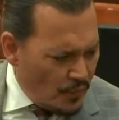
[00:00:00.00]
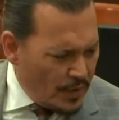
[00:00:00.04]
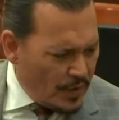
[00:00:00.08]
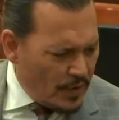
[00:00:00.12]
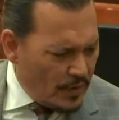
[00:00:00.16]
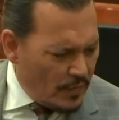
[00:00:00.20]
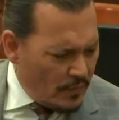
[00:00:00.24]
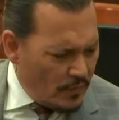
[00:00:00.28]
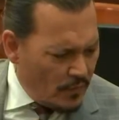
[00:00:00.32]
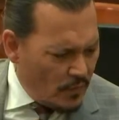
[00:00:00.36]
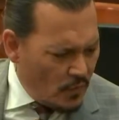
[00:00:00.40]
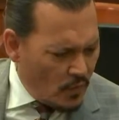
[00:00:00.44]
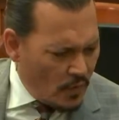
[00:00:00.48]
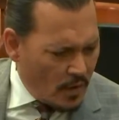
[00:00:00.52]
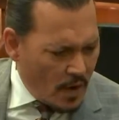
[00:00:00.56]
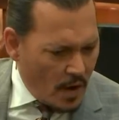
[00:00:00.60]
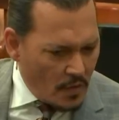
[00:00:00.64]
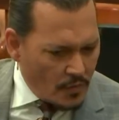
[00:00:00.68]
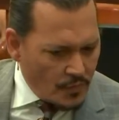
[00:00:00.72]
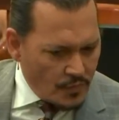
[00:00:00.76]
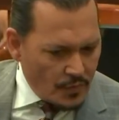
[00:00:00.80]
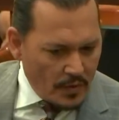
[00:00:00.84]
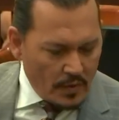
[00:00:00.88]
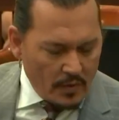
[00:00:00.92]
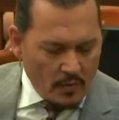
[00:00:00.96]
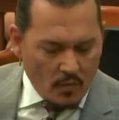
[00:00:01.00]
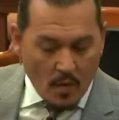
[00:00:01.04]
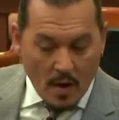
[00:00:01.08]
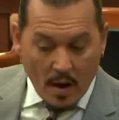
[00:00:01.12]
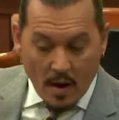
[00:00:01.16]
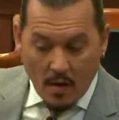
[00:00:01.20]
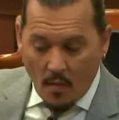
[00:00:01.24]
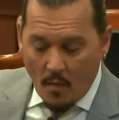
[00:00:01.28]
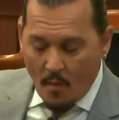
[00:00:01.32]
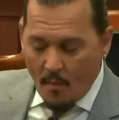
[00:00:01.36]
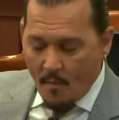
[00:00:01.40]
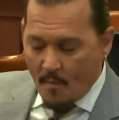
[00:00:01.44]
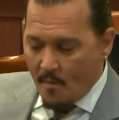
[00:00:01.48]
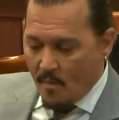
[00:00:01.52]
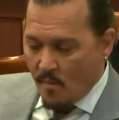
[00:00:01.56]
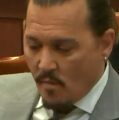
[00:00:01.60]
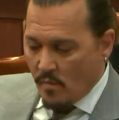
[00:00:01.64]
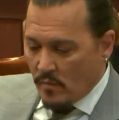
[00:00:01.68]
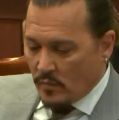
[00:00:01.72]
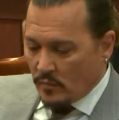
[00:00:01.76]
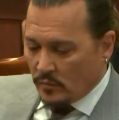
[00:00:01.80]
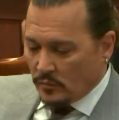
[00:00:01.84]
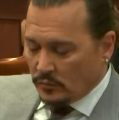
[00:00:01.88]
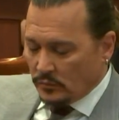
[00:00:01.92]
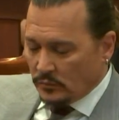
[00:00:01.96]
licensed? In New
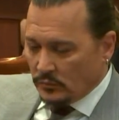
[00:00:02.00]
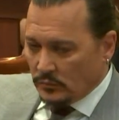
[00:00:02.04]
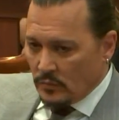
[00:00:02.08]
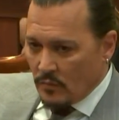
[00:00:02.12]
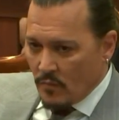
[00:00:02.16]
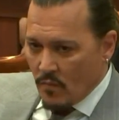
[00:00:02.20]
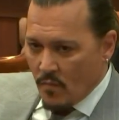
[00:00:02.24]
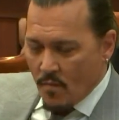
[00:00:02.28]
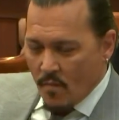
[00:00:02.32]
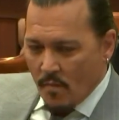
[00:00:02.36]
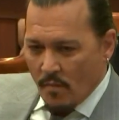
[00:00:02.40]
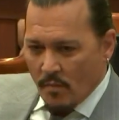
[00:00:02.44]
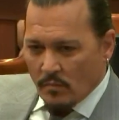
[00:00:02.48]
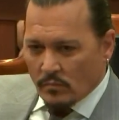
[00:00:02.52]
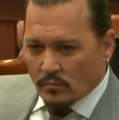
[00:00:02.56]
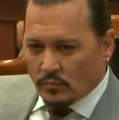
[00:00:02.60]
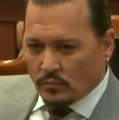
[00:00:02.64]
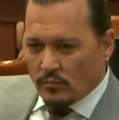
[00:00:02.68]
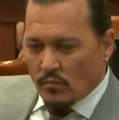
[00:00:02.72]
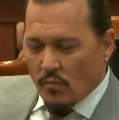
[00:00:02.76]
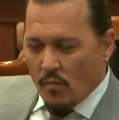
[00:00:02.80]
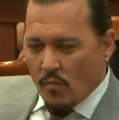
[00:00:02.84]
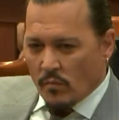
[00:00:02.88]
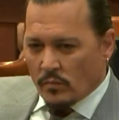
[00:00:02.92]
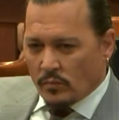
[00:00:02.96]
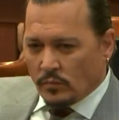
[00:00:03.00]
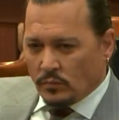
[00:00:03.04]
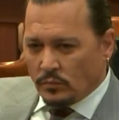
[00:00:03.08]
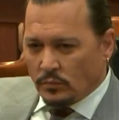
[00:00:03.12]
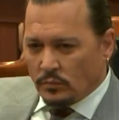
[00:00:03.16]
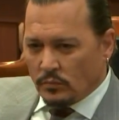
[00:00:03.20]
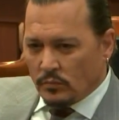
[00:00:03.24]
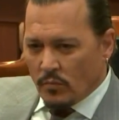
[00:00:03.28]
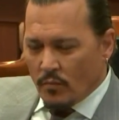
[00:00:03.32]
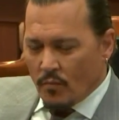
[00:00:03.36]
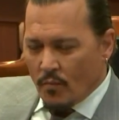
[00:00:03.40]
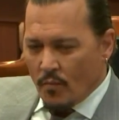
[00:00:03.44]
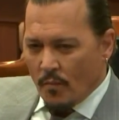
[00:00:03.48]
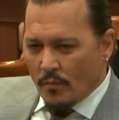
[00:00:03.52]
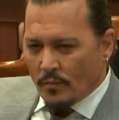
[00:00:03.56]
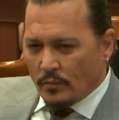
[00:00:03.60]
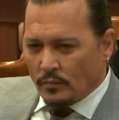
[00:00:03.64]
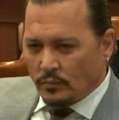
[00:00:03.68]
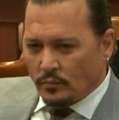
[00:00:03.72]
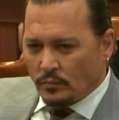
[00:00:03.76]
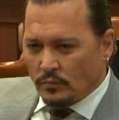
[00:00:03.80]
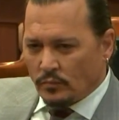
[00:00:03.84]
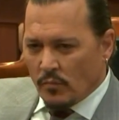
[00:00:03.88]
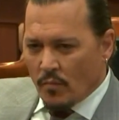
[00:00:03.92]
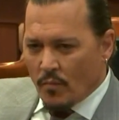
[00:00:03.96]
York. And how
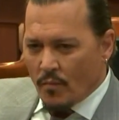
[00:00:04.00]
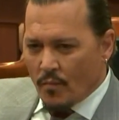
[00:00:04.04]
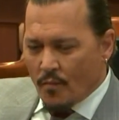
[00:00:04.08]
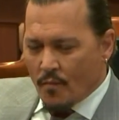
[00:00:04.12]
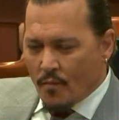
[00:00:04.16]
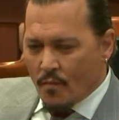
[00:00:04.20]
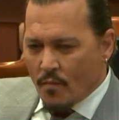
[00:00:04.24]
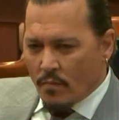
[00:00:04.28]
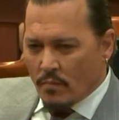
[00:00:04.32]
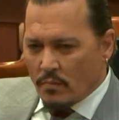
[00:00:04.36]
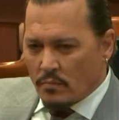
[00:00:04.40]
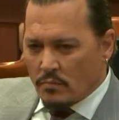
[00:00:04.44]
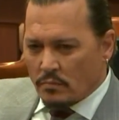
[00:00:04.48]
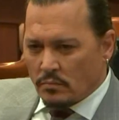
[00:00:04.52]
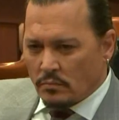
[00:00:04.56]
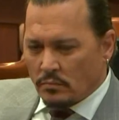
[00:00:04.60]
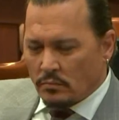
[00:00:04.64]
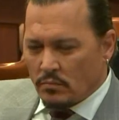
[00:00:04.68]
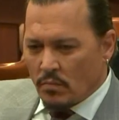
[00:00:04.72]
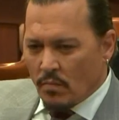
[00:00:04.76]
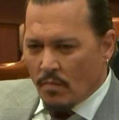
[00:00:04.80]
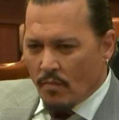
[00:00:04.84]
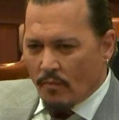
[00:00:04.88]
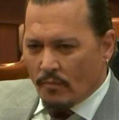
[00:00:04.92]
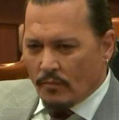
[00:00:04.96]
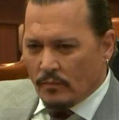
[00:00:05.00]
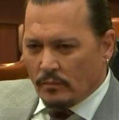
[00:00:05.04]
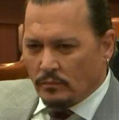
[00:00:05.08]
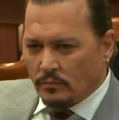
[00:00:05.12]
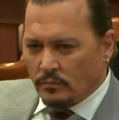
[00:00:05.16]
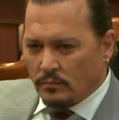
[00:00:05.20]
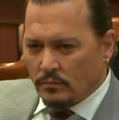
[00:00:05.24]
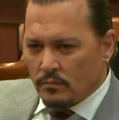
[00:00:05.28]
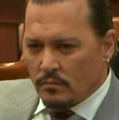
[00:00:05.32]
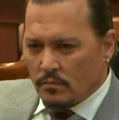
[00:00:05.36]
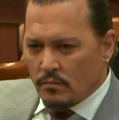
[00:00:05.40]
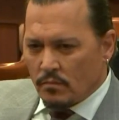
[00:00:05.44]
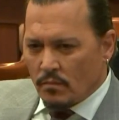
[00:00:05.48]
long have you been licensed in New York?